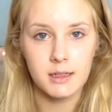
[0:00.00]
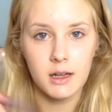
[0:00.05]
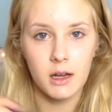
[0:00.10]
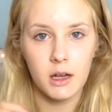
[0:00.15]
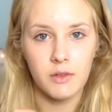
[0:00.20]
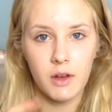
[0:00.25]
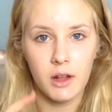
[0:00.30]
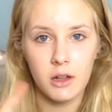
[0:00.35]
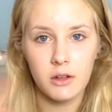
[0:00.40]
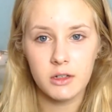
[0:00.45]
Now
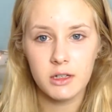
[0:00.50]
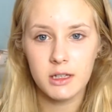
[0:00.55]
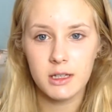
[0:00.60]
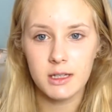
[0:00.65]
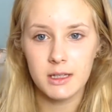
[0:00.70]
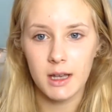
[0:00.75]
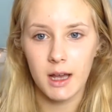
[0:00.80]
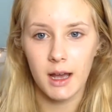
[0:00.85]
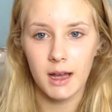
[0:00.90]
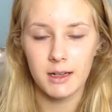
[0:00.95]
if I look to the
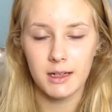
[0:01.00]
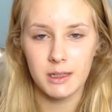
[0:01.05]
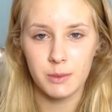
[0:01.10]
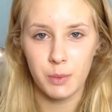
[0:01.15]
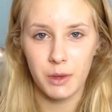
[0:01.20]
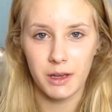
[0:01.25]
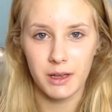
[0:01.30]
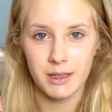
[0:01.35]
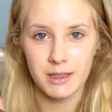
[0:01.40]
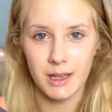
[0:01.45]
side, it's
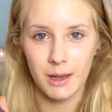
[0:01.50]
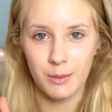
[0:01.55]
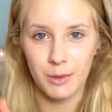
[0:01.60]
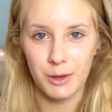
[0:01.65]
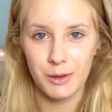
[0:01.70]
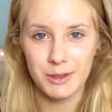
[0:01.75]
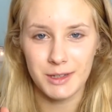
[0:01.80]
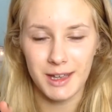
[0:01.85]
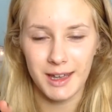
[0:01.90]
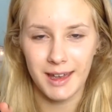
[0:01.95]
because I'm
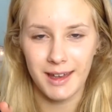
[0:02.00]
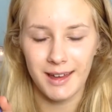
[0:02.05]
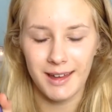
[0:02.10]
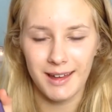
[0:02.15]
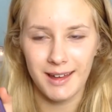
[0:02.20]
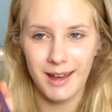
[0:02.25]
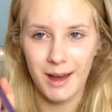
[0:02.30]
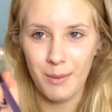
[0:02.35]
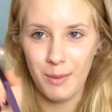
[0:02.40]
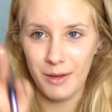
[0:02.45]
using
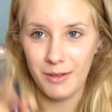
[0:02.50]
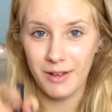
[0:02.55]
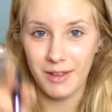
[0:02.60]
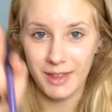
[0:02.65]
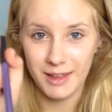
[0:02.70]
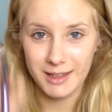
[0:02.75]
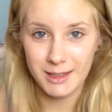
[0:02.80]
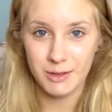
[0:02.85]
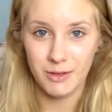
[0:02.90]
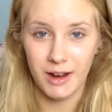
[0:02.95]
a mirror
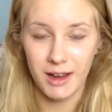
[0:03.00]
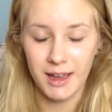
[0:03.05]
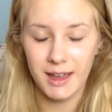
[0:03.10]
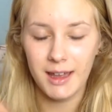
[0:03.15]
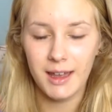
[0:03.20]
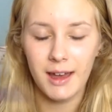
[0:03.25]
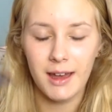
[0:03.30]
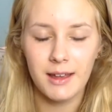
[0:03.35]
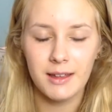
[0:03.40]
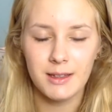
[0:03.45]
that's right
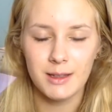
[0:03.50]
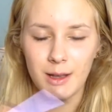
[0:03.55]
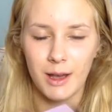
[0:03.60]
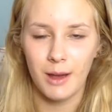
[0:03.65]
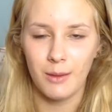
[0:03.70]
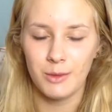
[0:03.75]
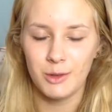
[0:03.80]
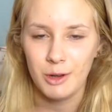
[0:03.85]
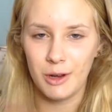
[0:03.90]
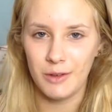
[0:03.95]
here, so
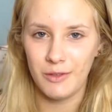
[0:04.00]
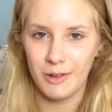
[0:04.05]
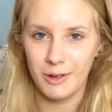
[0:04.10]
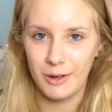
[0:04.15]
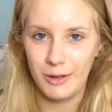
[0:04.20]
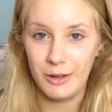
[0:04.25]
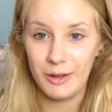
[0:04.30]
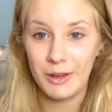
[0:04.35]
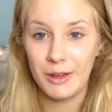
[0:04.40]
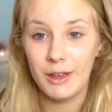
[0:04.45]
I'm sorry if I
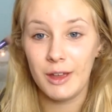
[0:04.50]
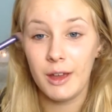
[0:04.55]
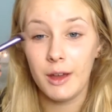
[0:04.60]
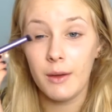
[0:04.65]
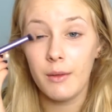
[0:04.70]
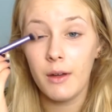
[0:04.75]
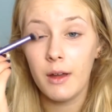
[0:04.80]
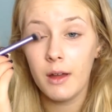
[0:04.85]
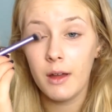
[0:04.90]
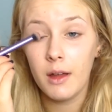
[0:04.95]
don't look at
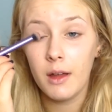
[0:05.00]
you.